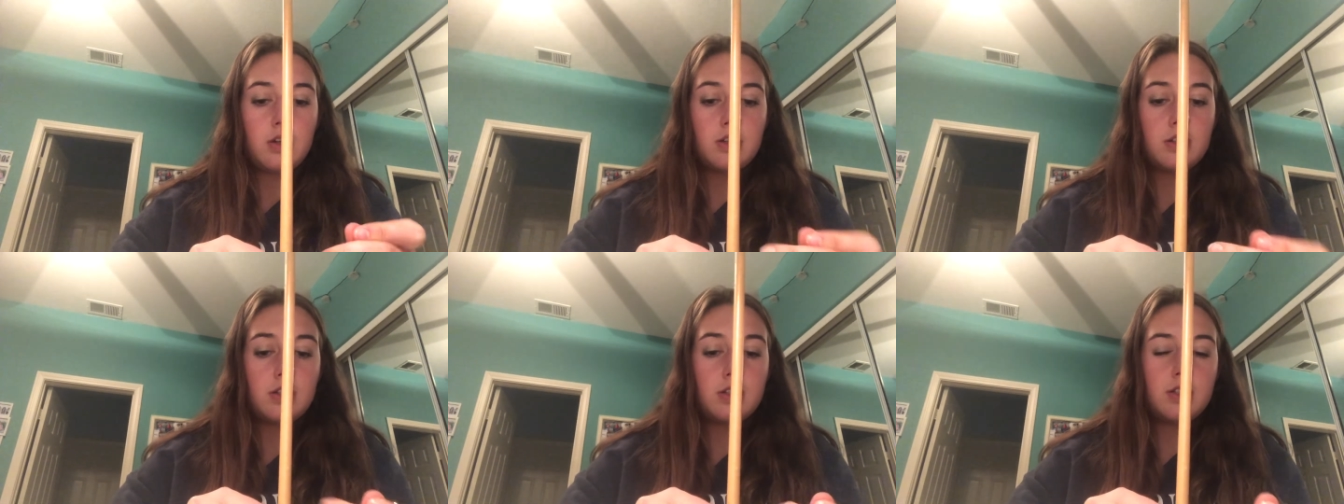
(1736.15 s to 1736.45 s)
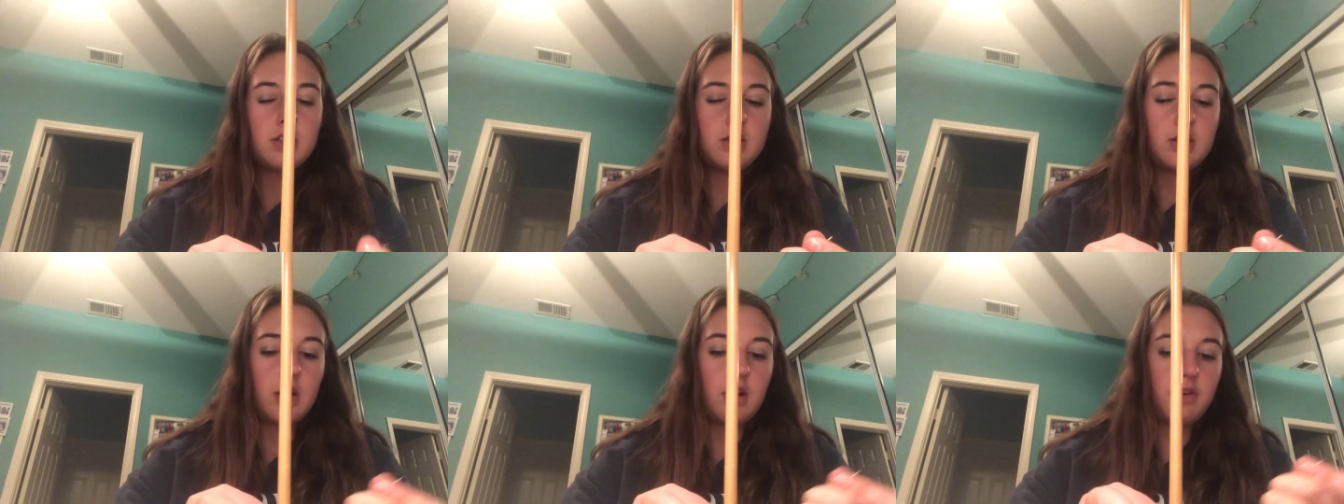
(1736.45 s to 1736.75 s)

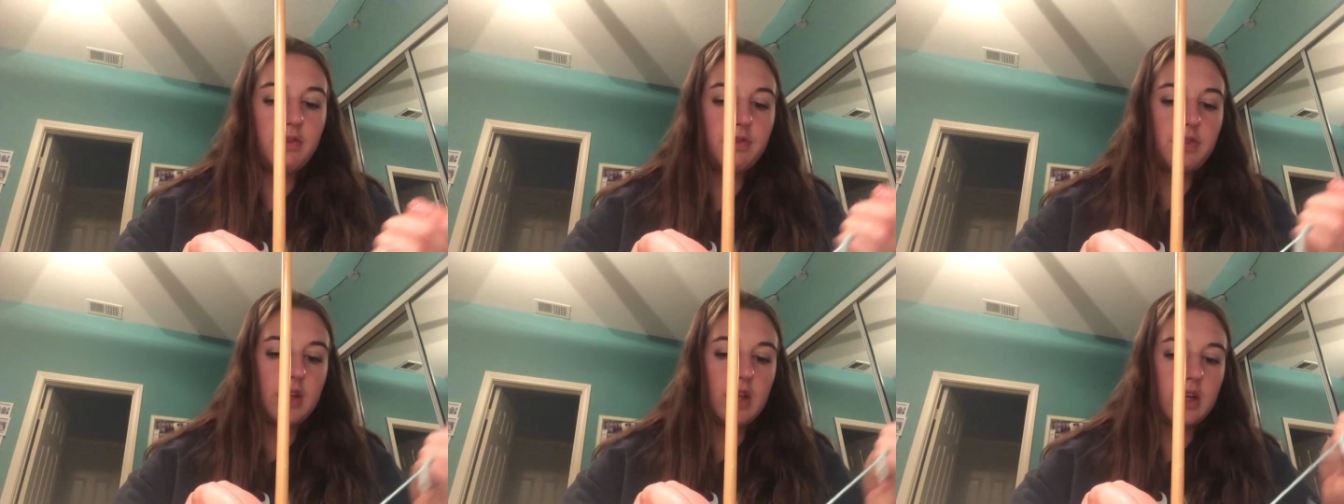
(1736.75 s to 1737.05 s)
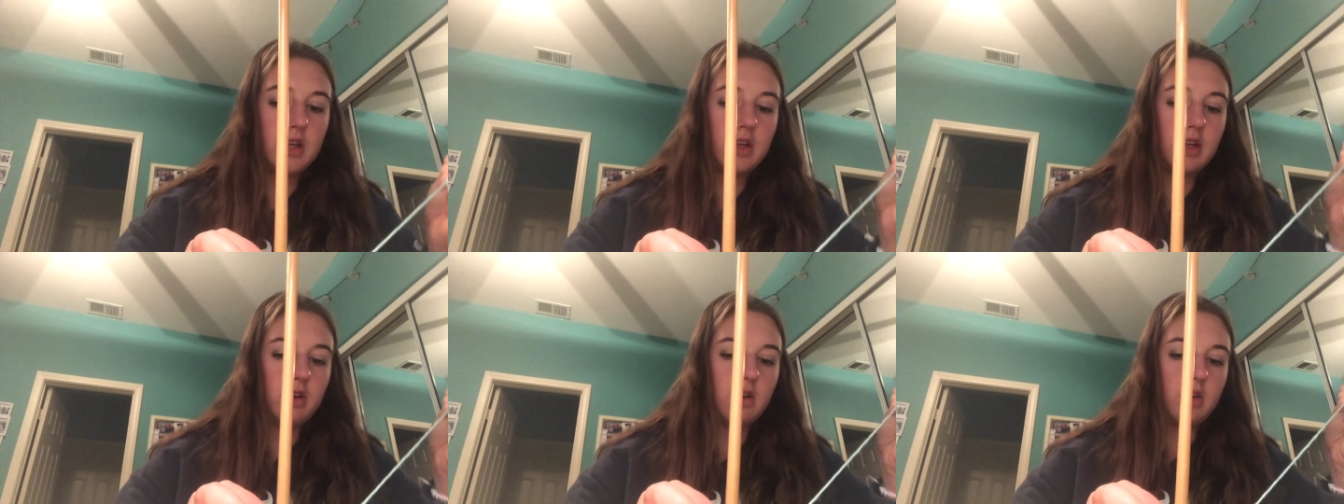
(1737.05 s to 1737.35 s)
stuff,
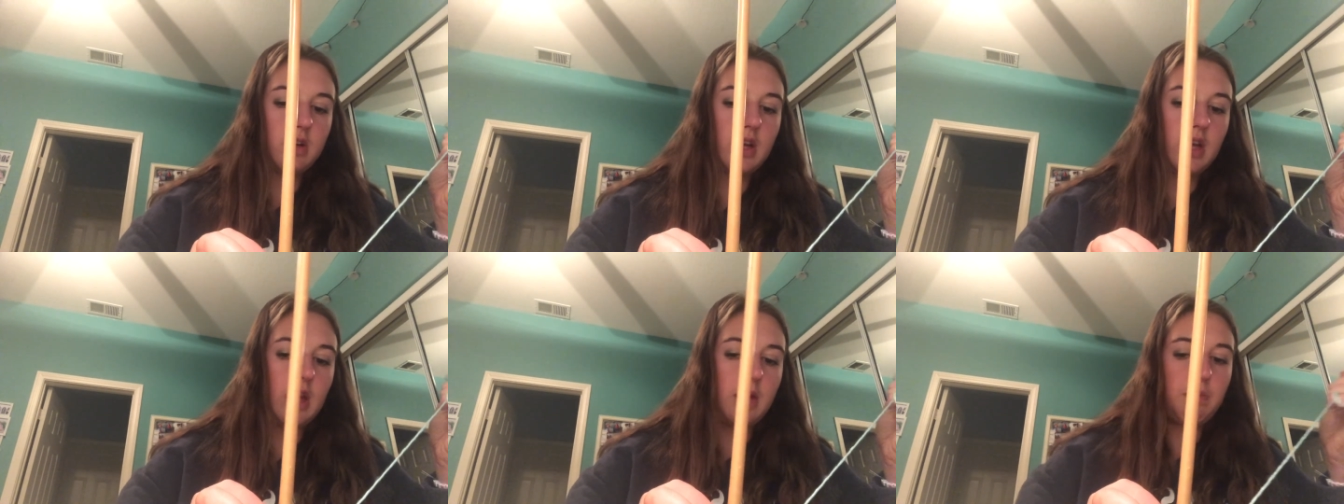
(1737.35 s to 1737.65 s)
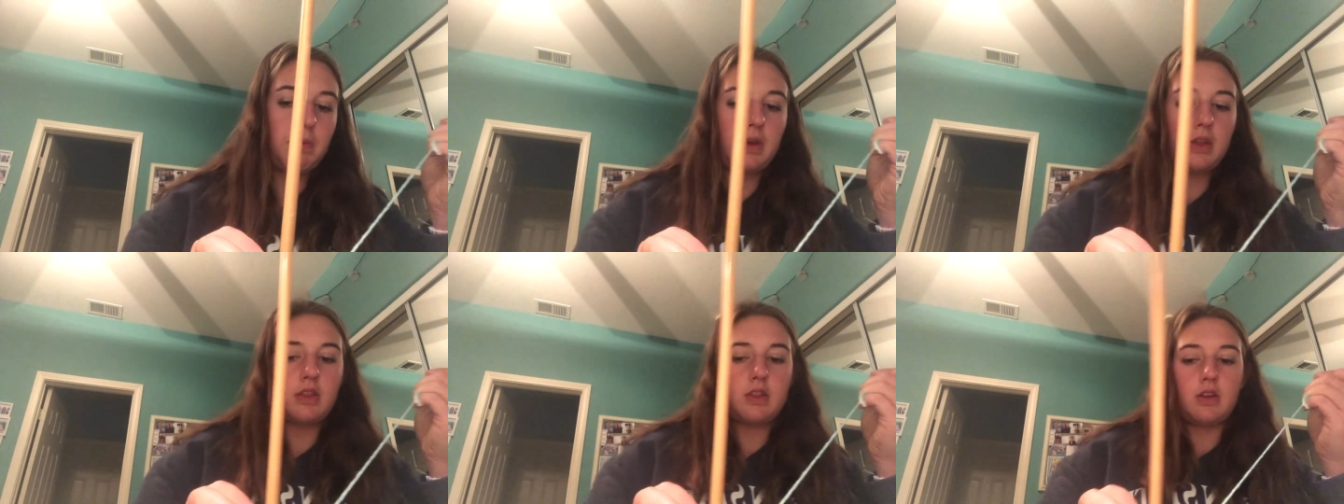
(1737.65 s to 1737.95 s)
that you're
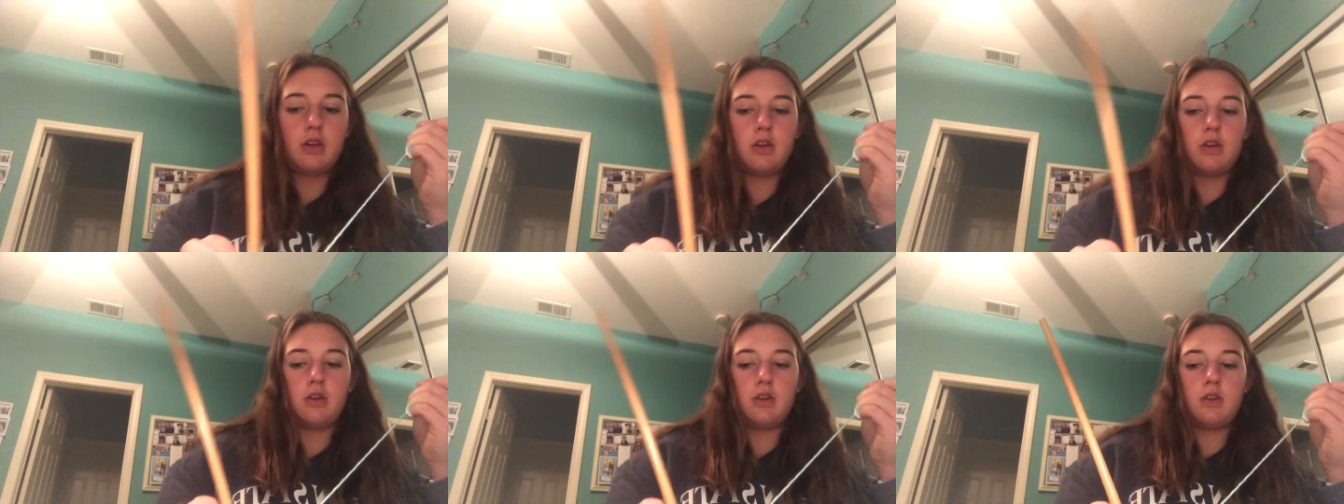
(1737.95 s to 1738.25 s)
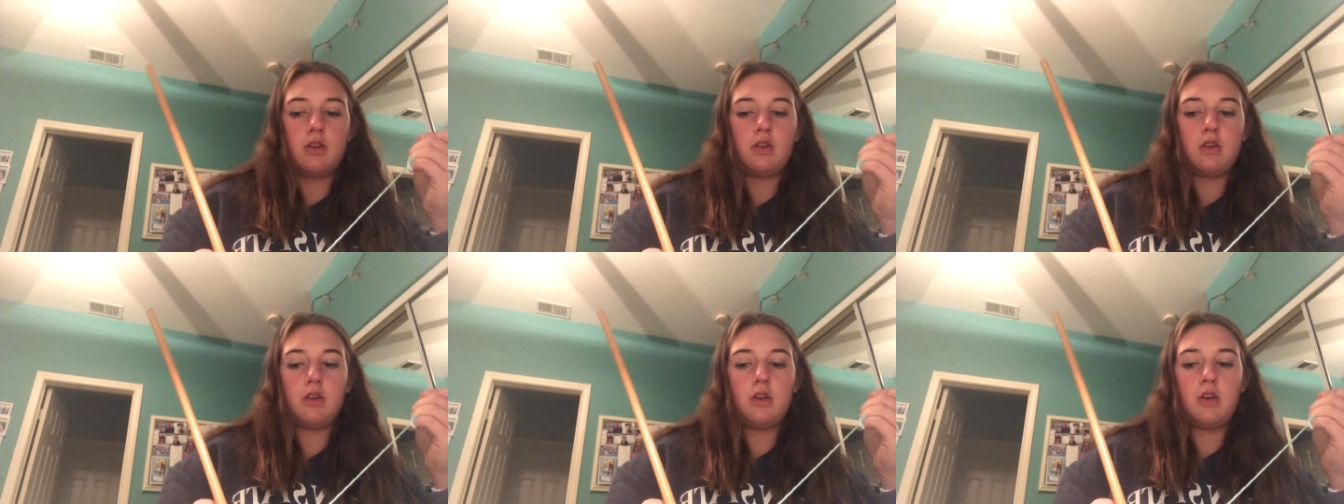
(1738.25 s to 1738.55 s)
keeping the
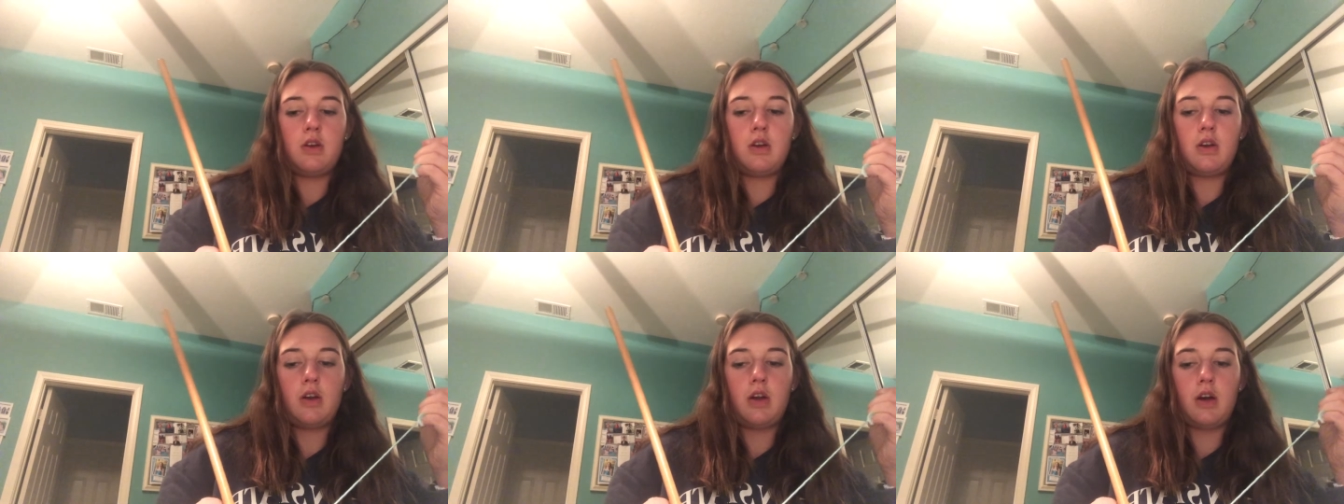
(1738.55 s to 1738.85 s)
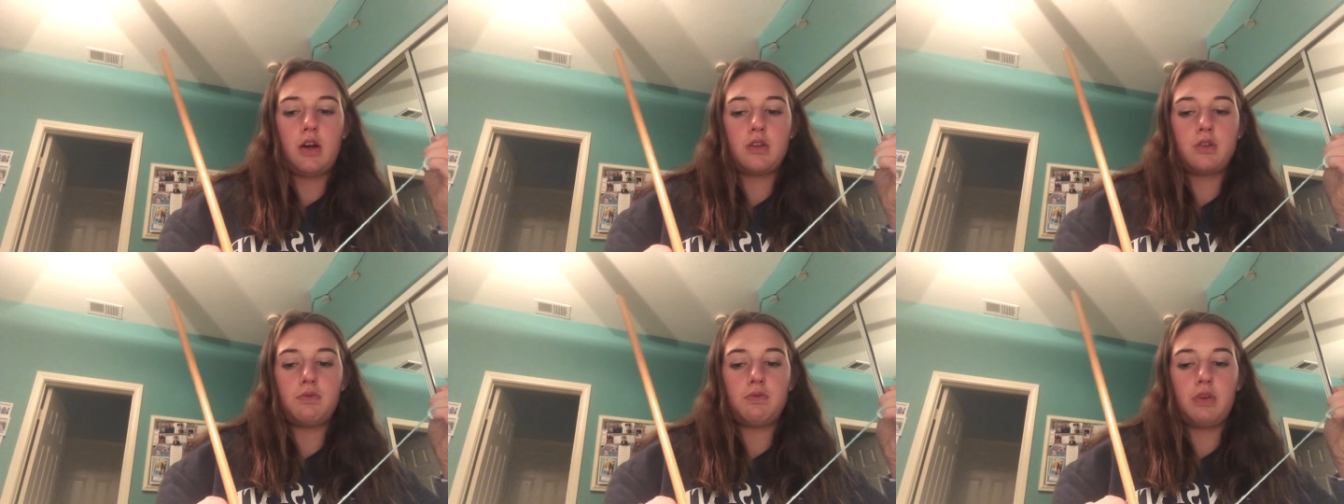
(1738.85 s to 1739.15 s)

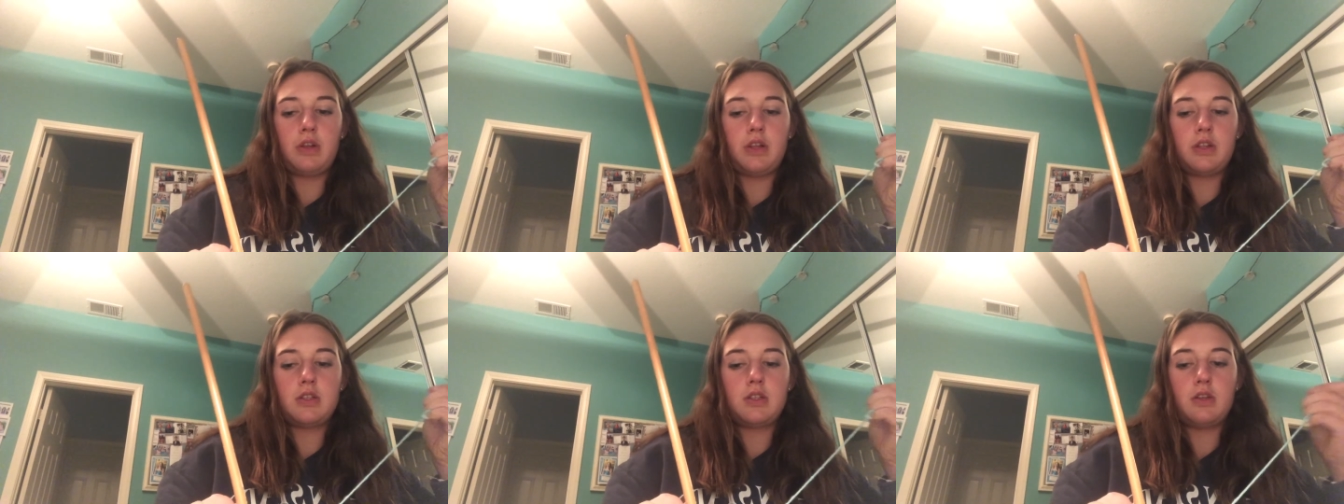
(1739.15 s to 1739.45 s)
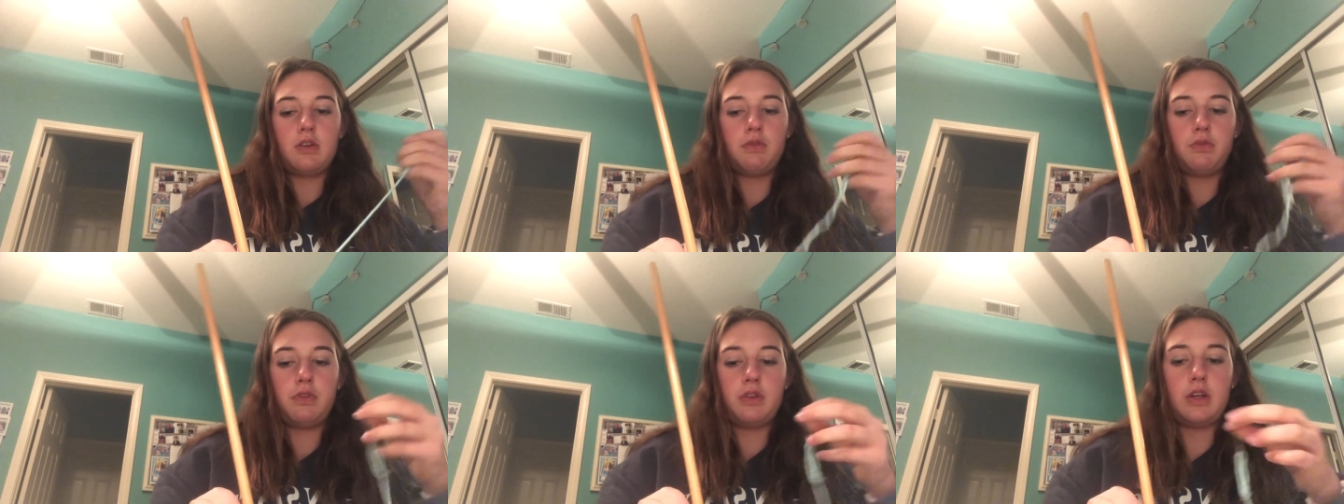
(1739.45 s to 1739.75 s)
knots
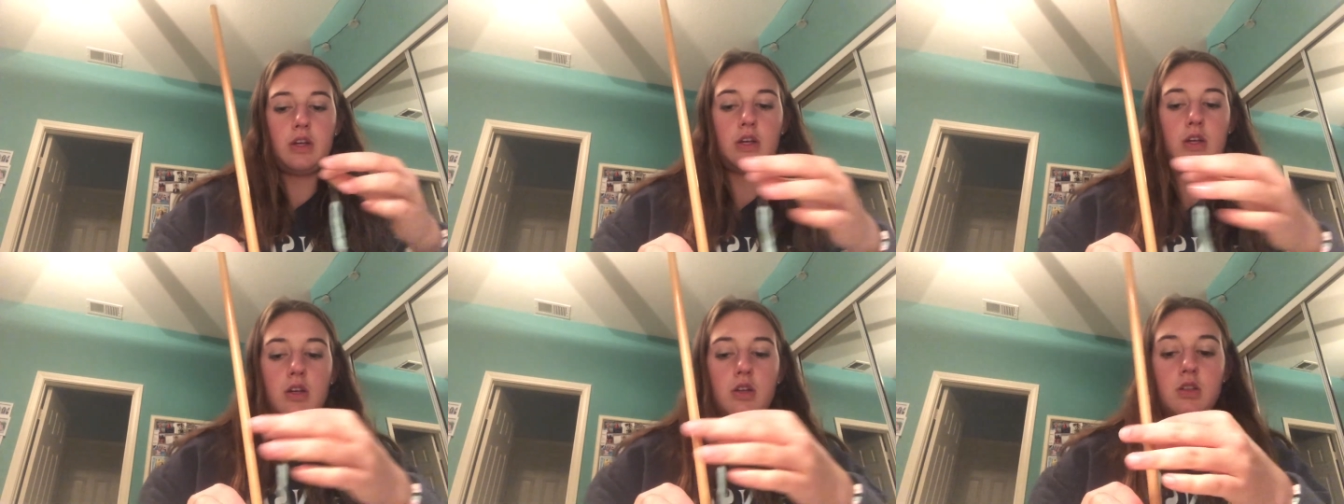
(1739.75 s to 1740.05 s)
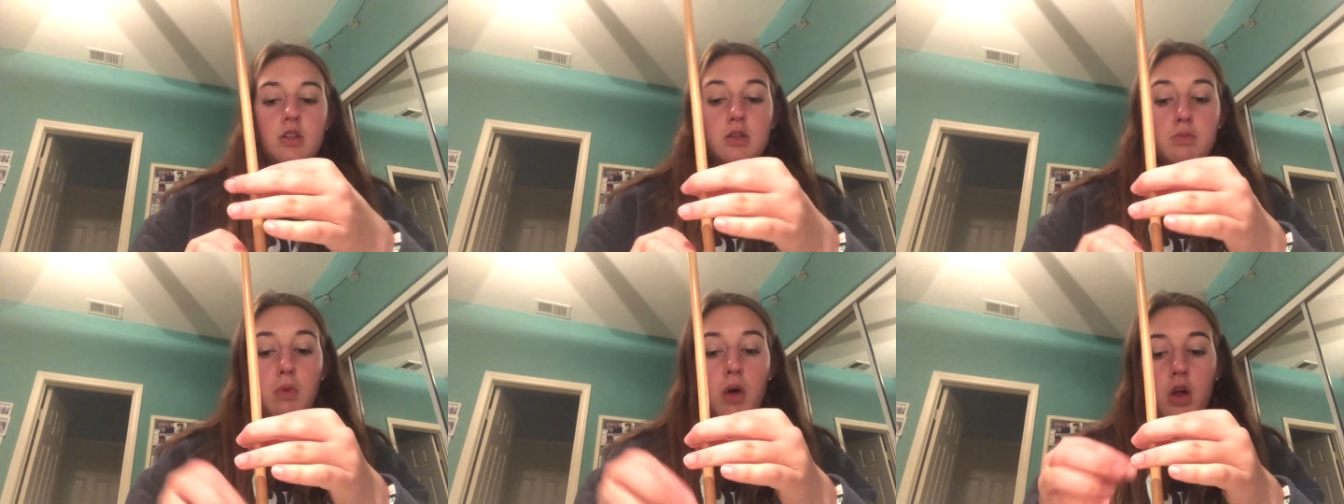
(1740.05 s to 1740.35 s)
relatively
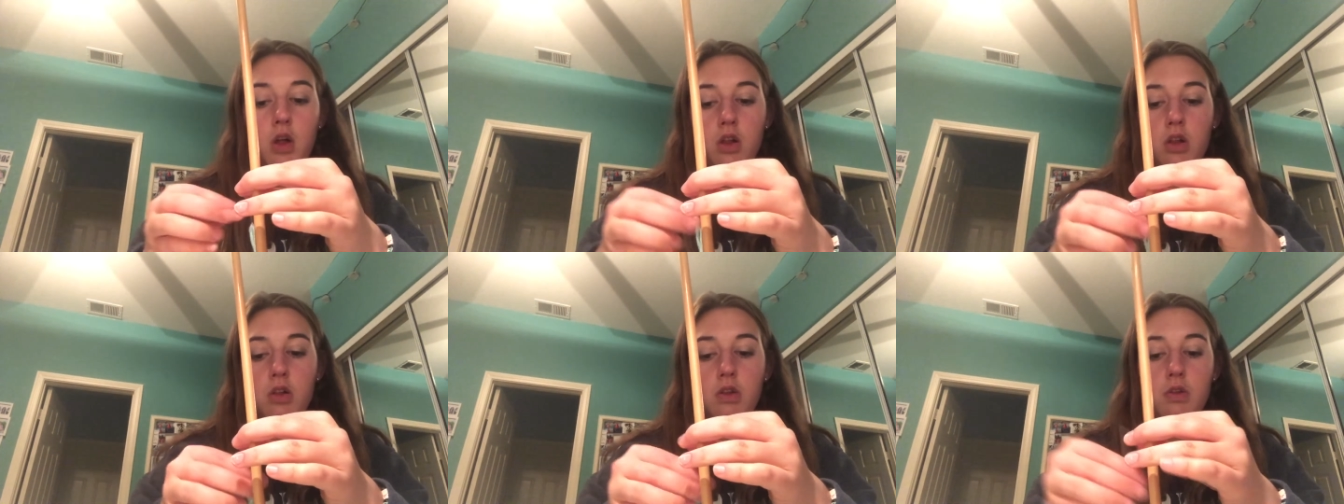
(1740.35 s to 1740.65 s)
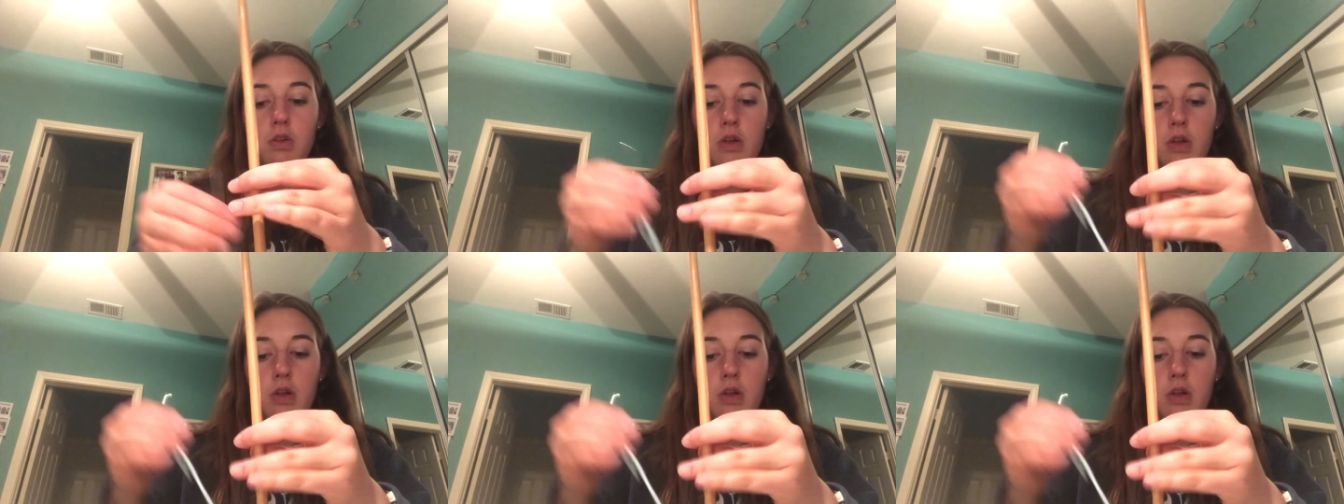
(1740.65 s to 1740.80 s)
small.